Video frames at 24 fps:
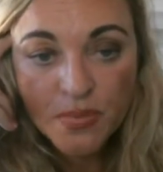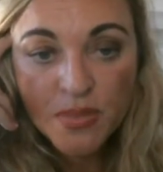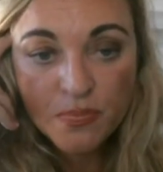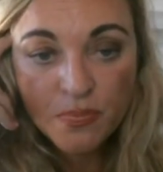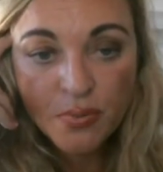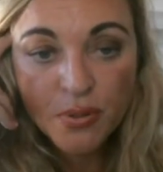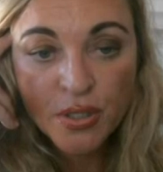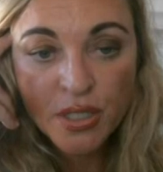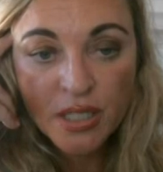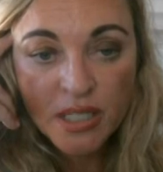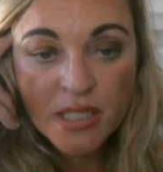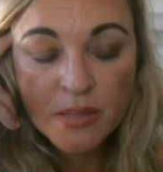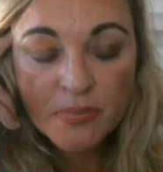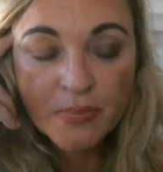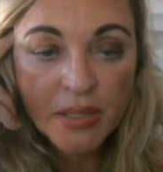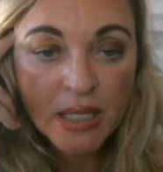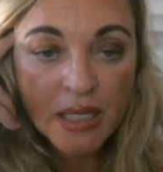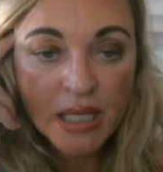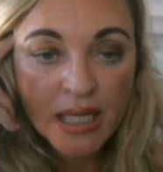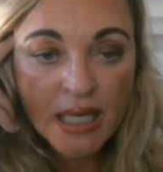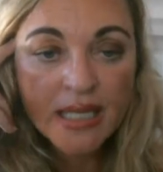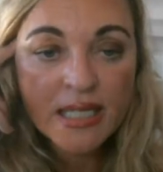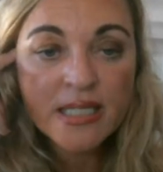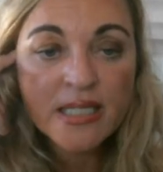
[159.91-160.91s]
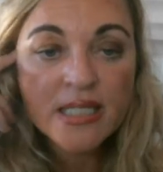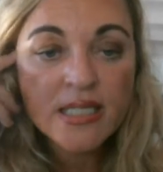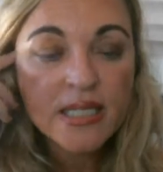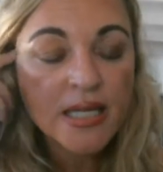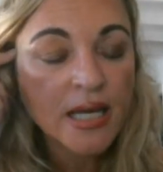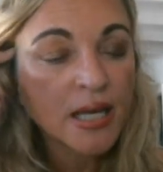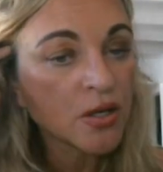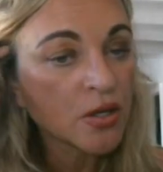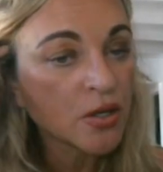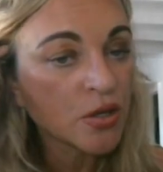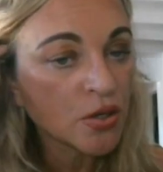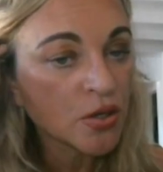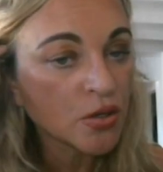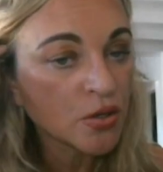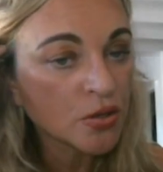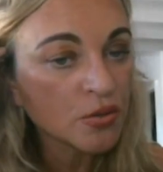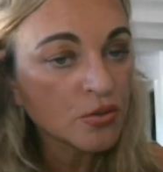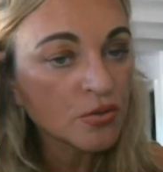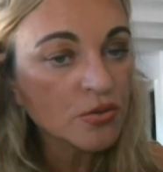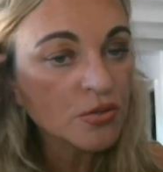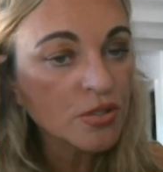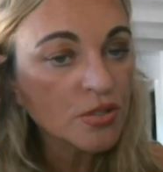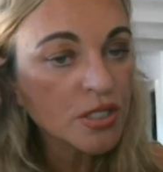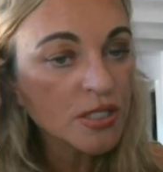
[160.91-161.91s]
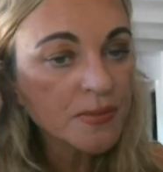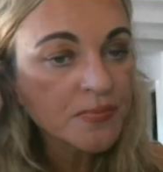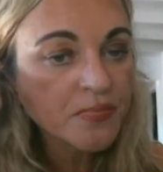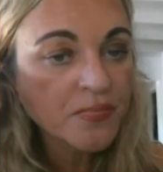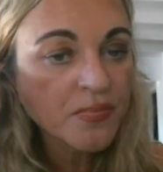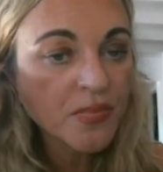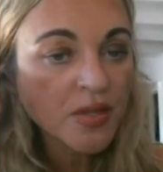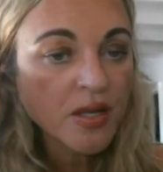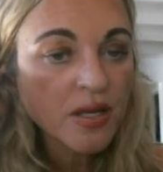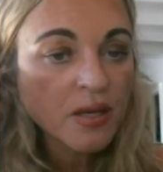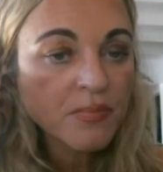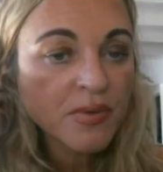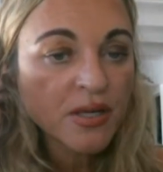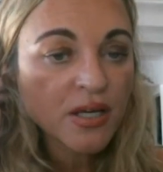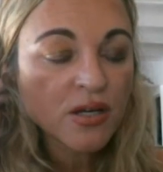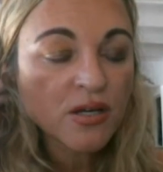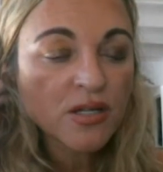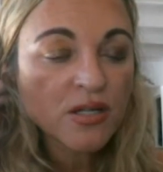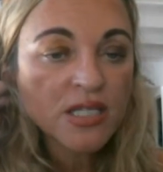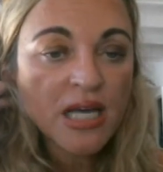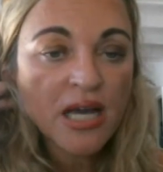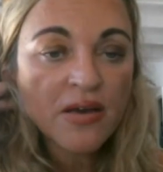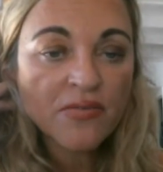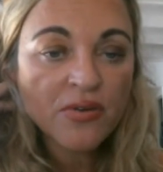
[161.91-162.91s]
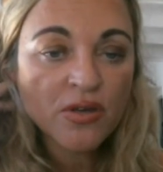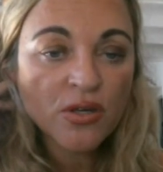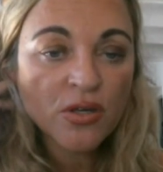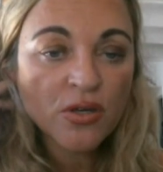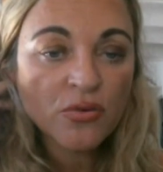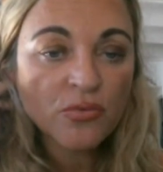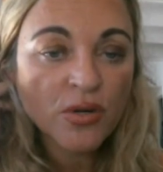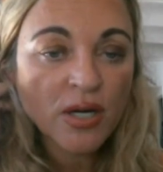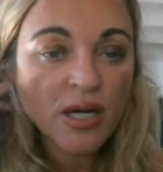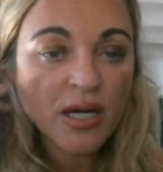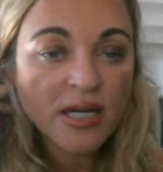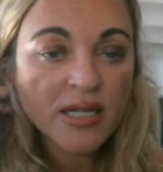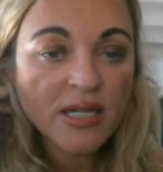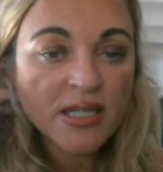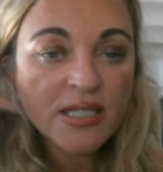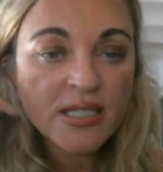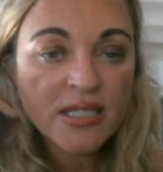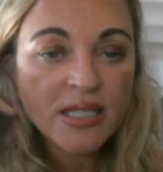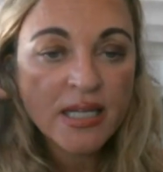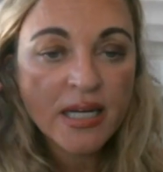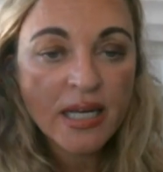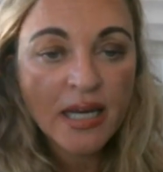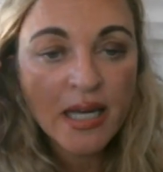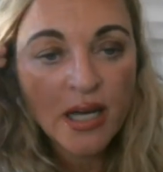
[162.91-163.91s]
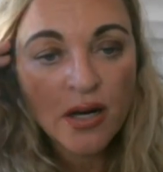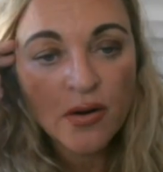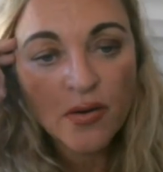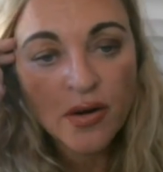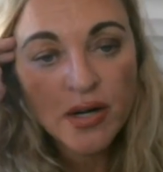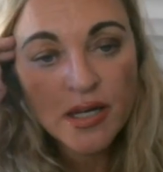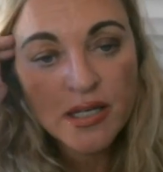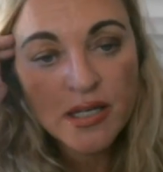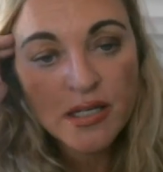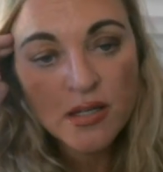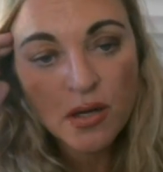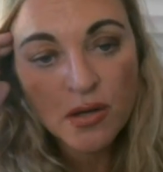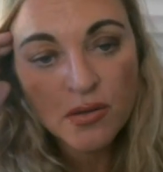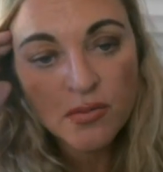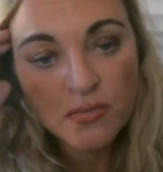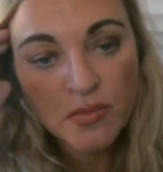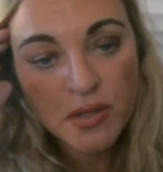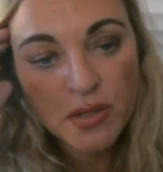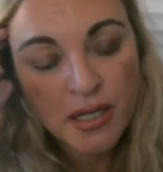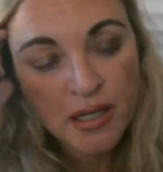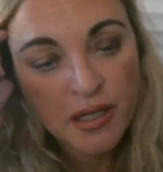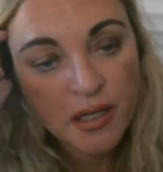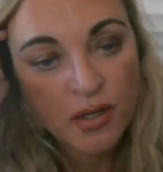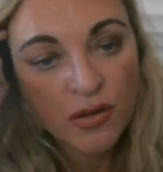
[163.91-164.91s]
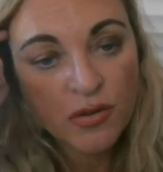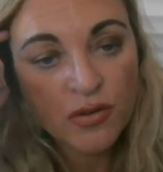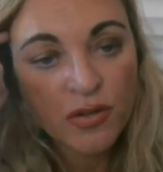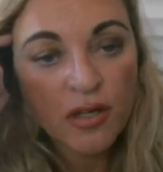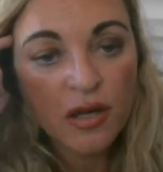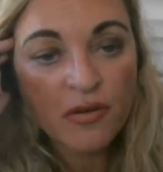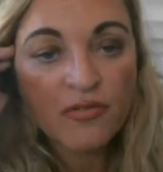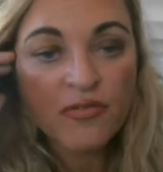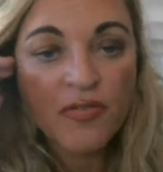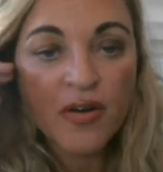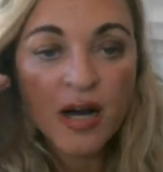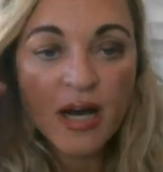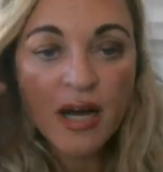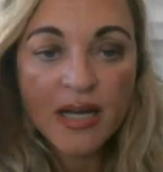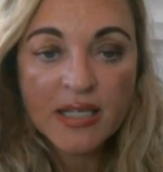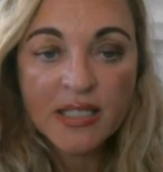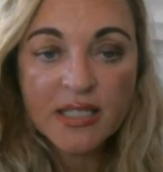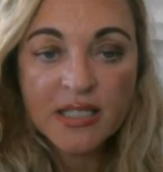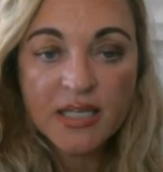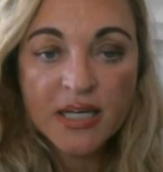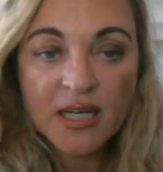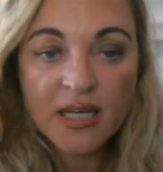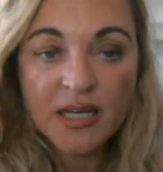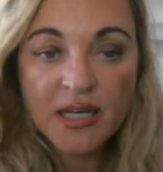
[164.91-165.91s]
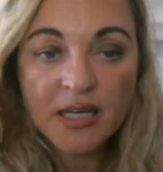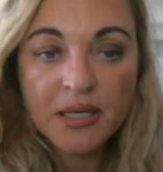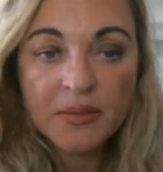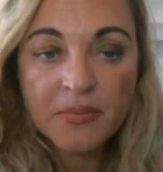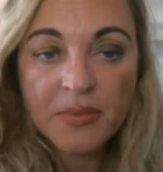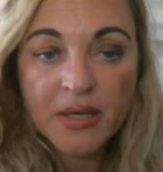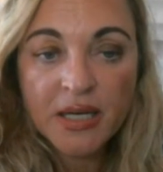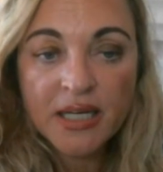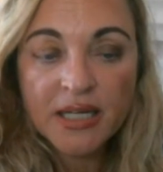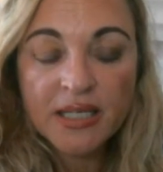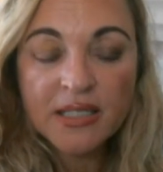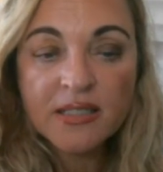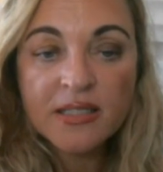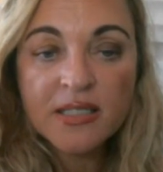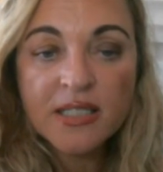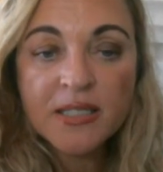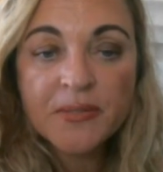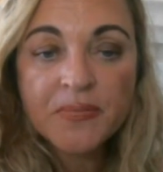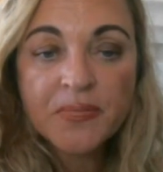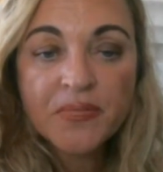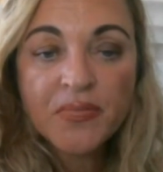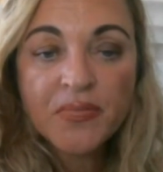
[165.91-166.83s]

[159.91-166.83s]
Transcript: put into place and use, because having Uranus in Aries, you know, a fire sign, means